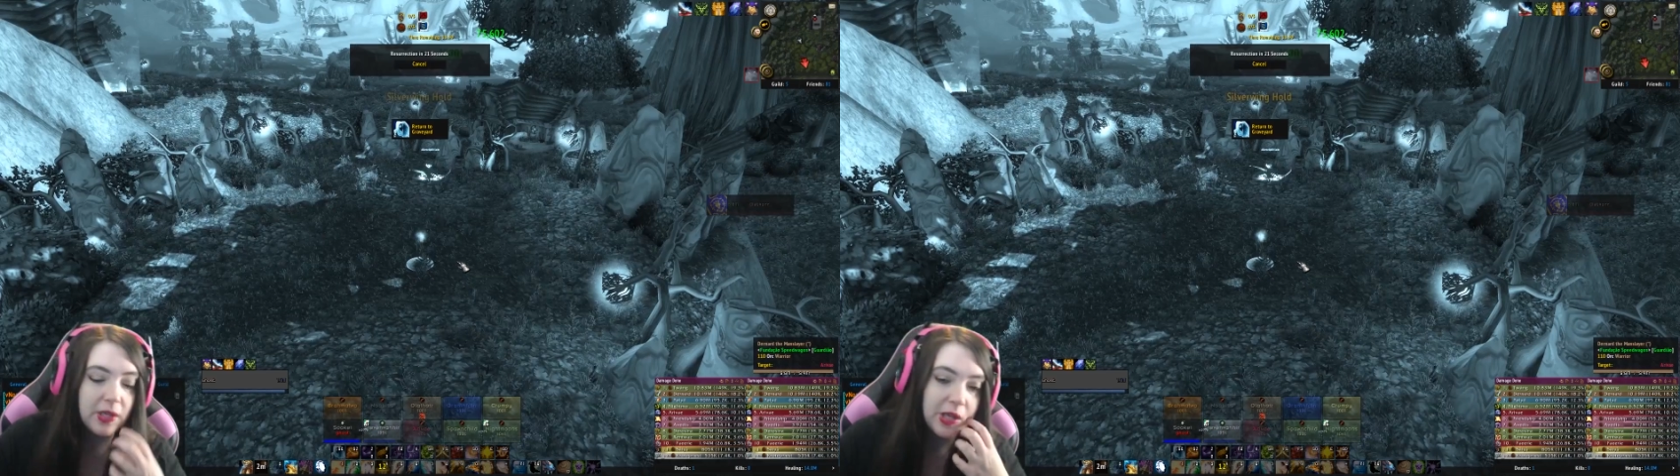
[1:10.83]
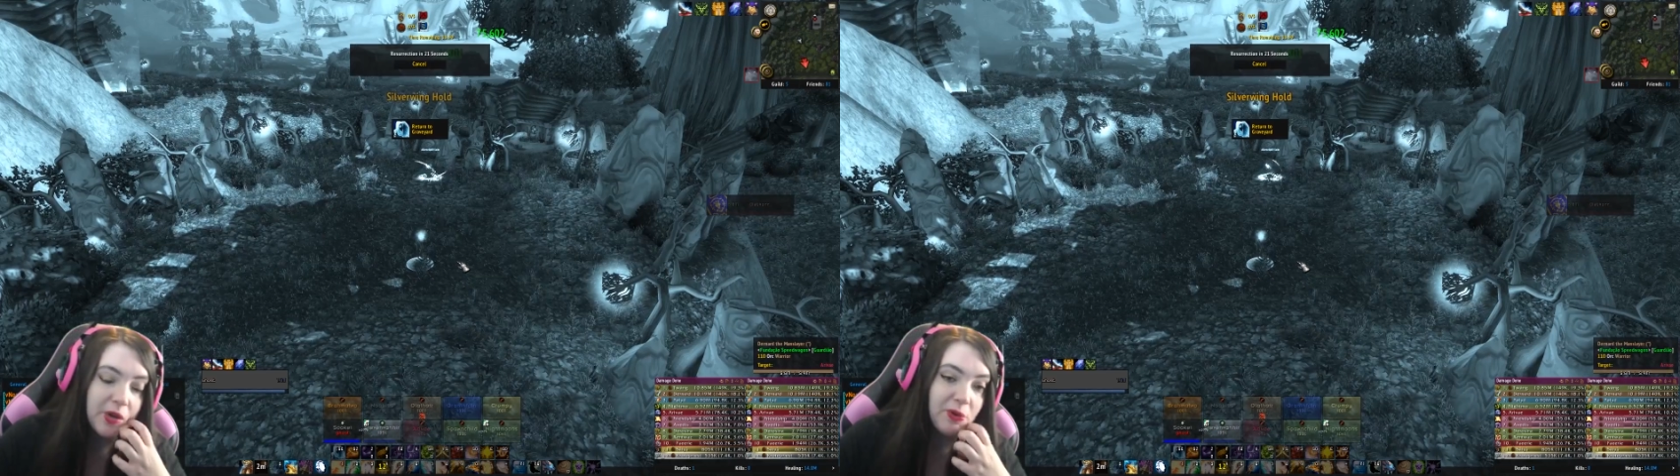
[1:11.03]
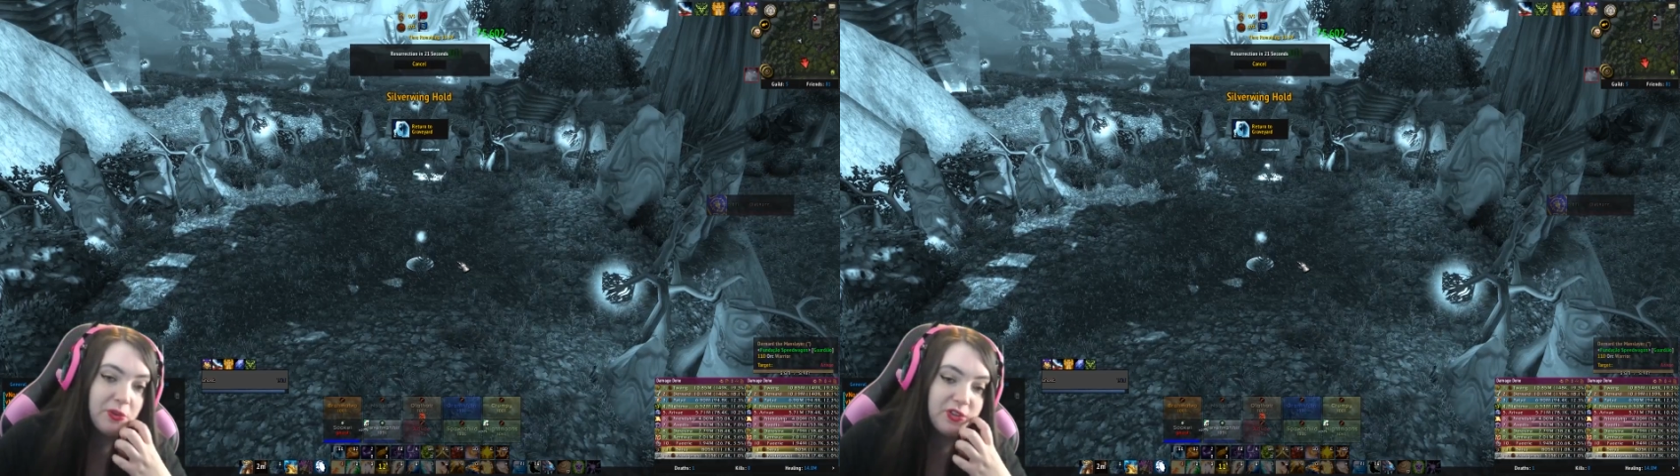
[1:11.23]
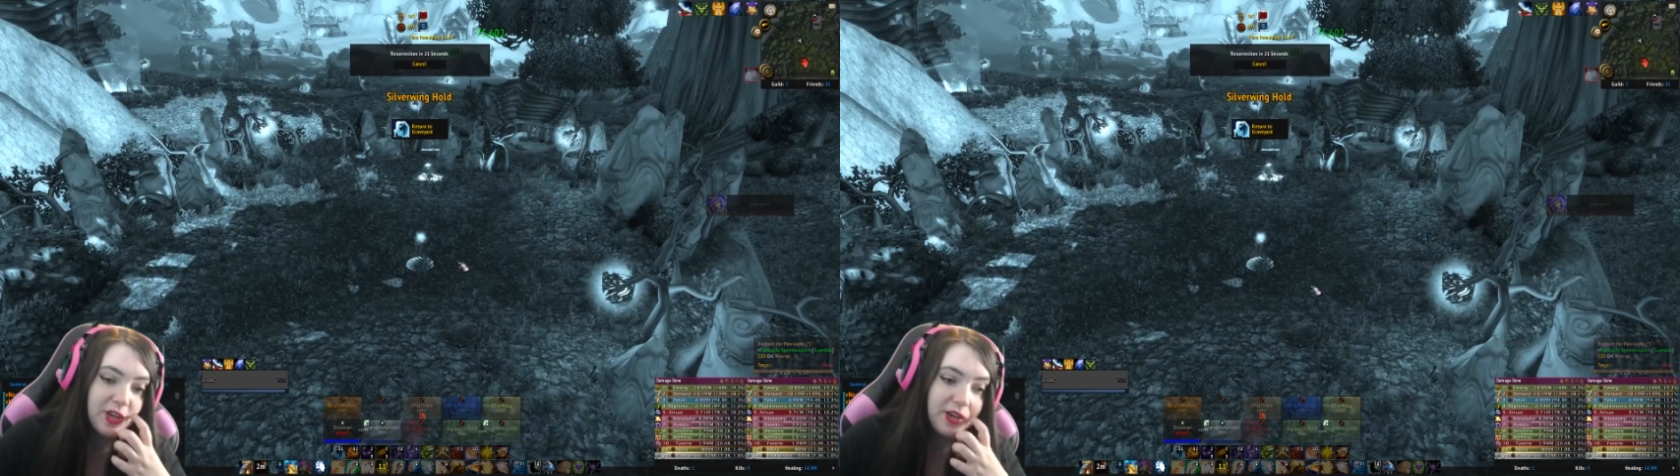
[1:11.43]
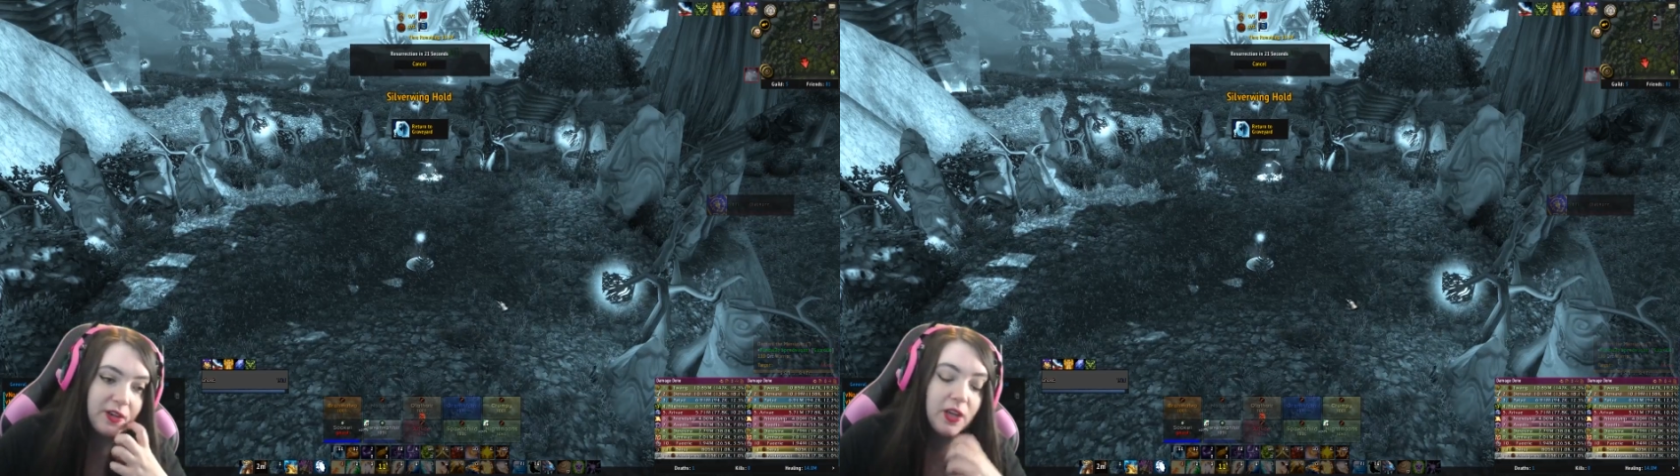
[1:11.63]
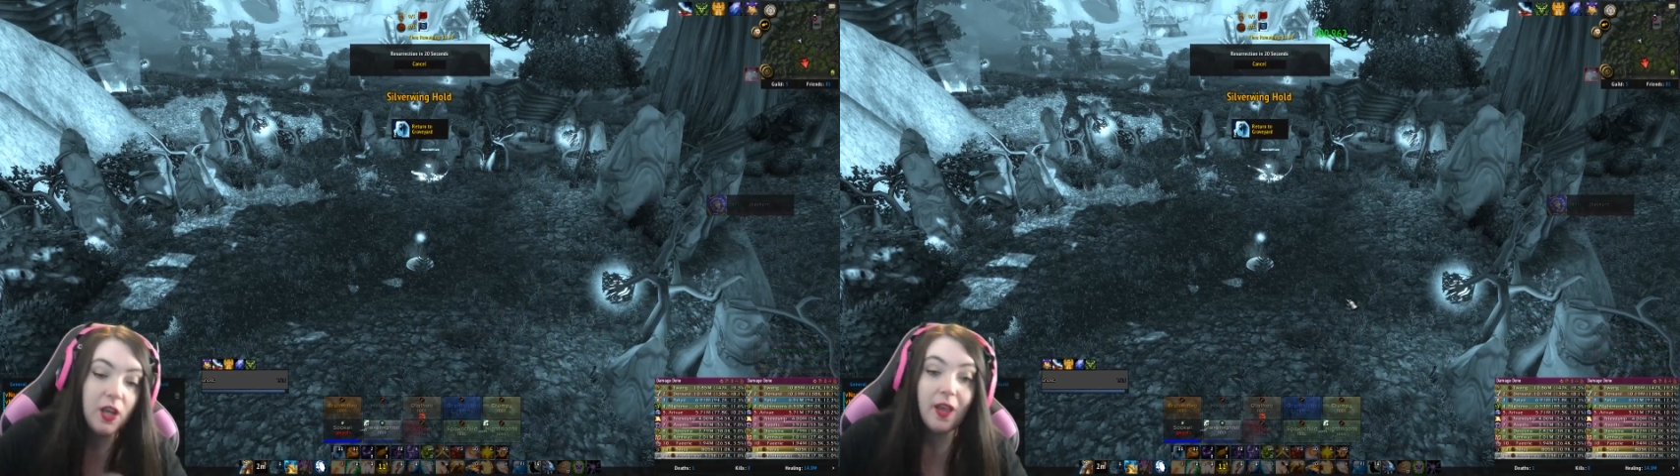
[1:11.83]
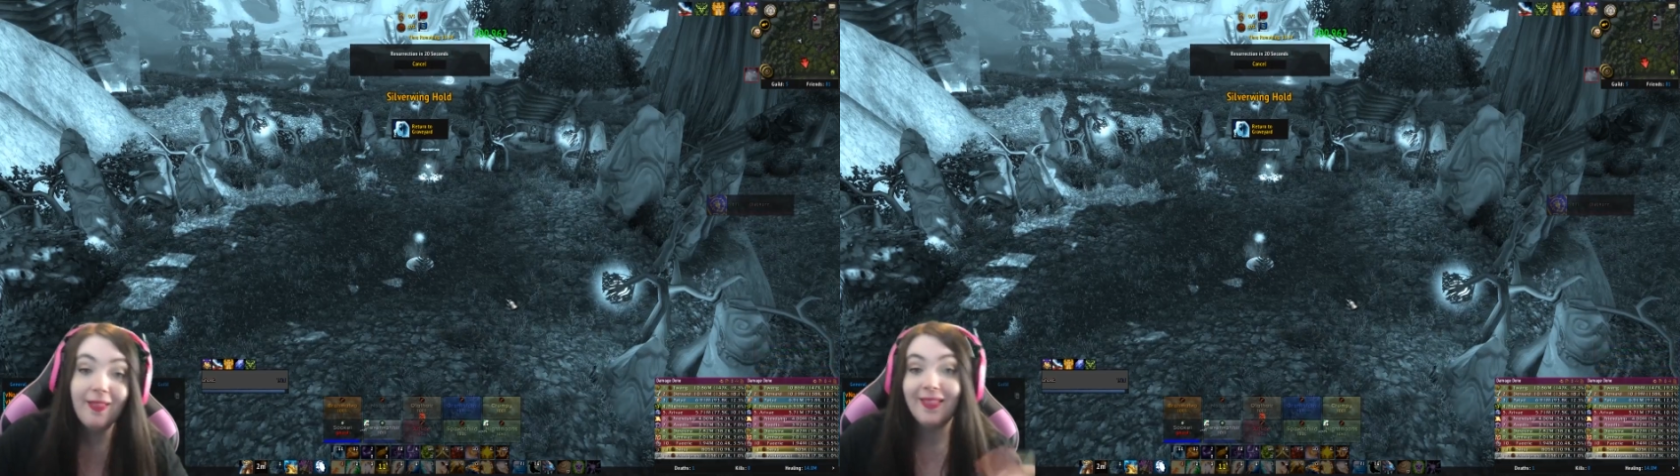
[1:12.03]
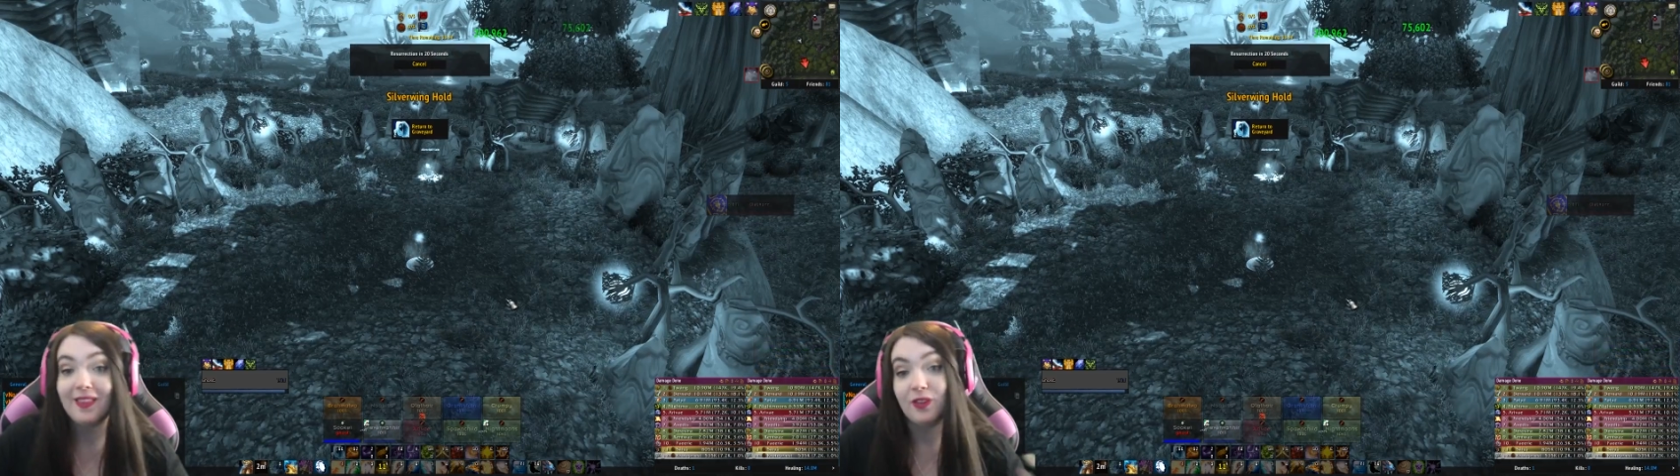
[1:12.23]
anyway. Oh, we'll just end it.
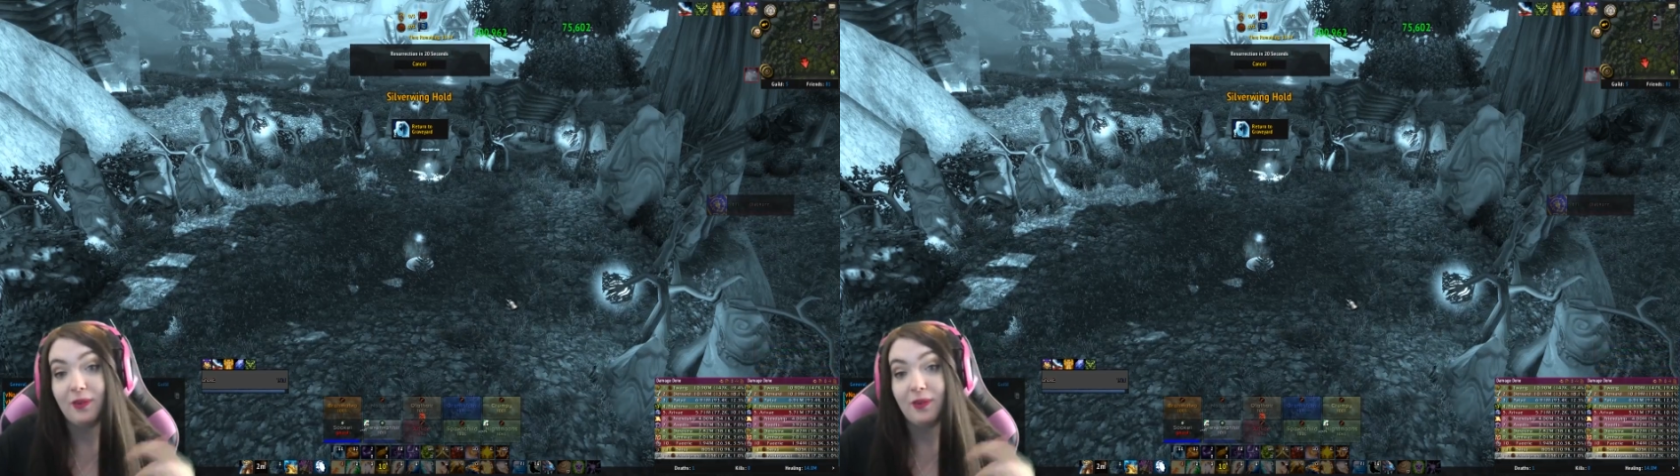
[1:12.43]
That,